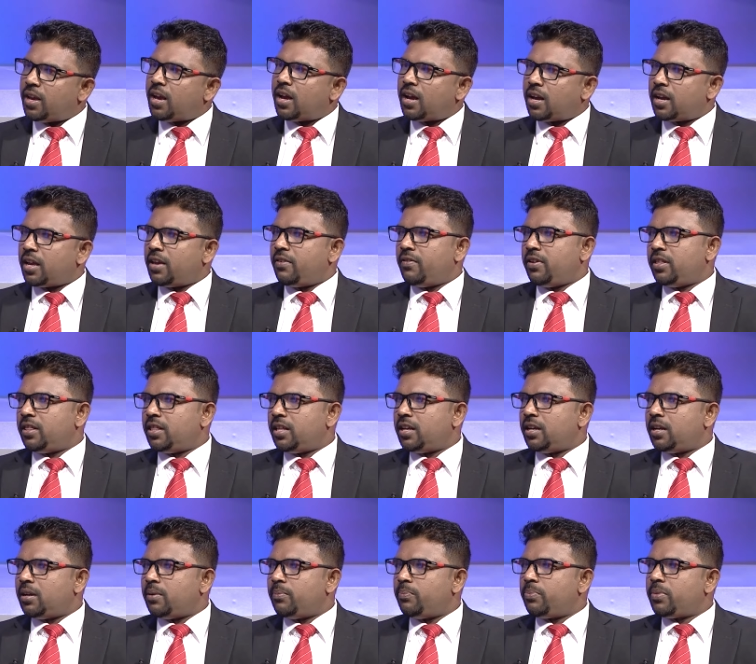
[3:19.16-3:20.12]
are giving
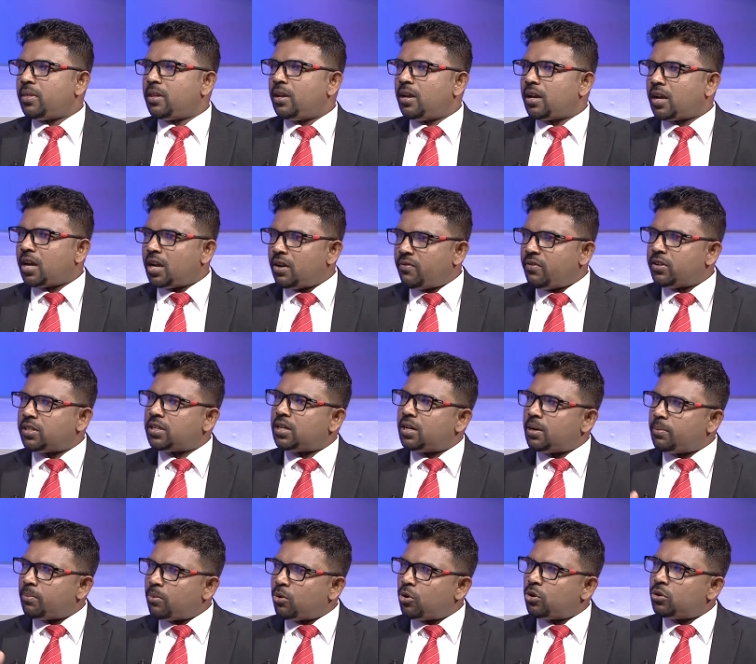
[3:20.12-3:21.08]
the confidential
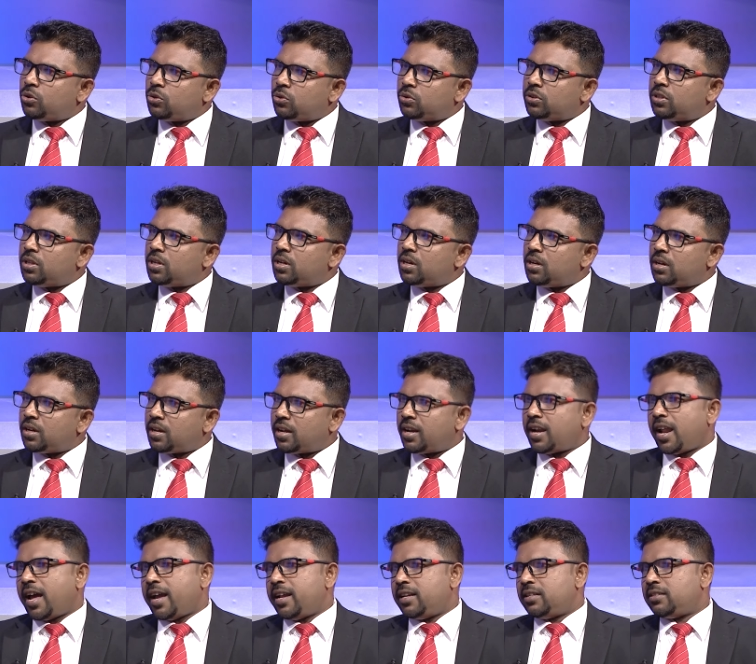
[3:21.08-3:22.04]
report to the
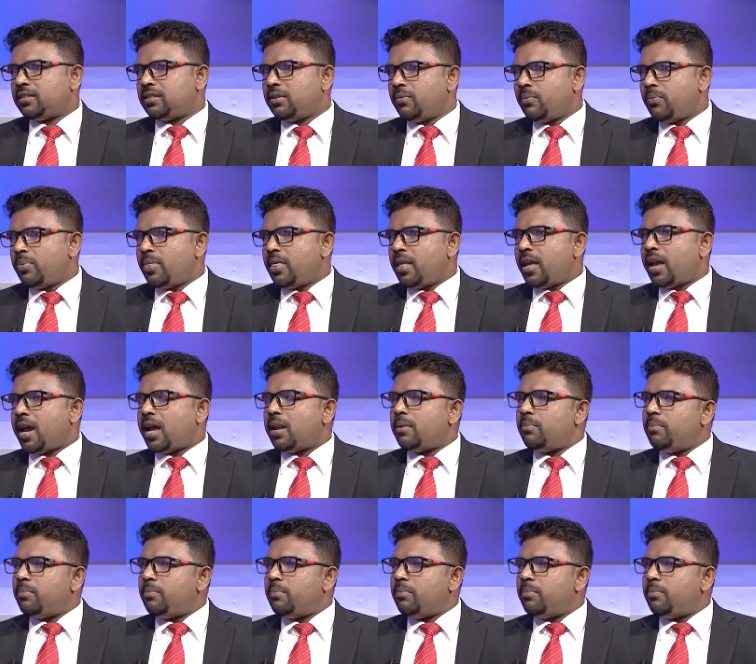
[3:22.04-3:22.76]
clients. Okay, and so